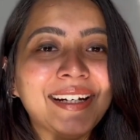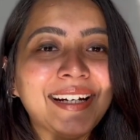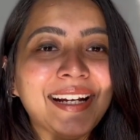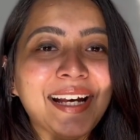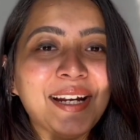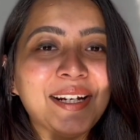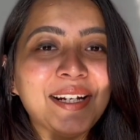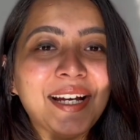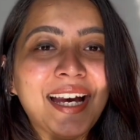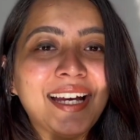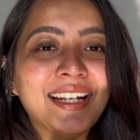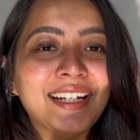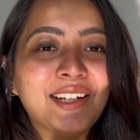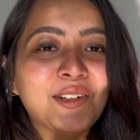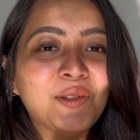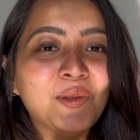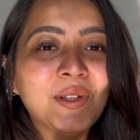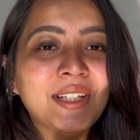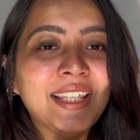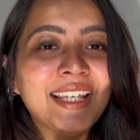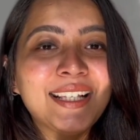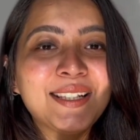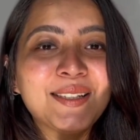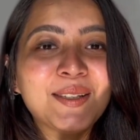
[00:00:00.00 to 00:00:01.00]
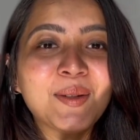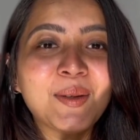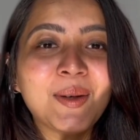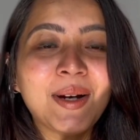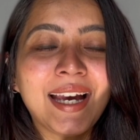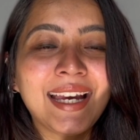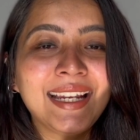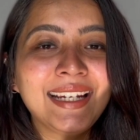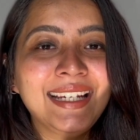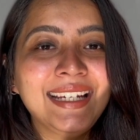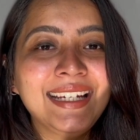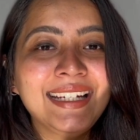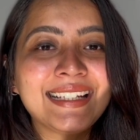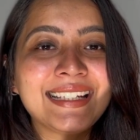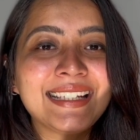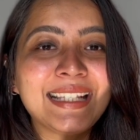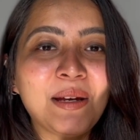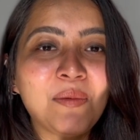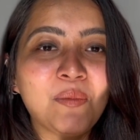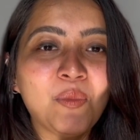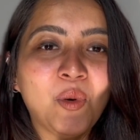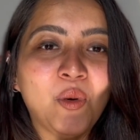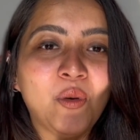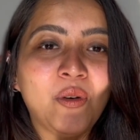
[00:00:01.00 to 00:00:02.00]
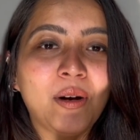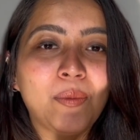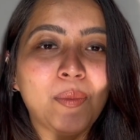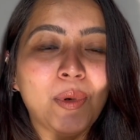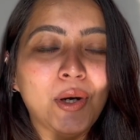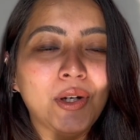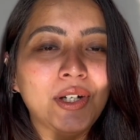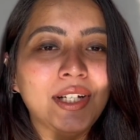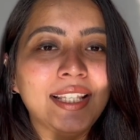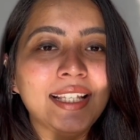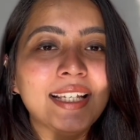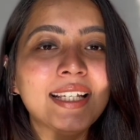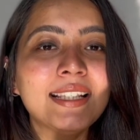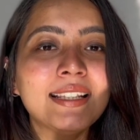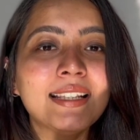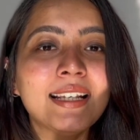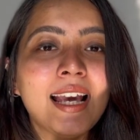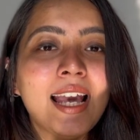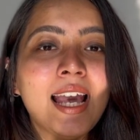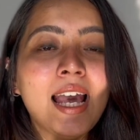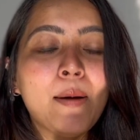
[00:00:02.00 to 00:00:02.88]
I don't think so I need to say more about this,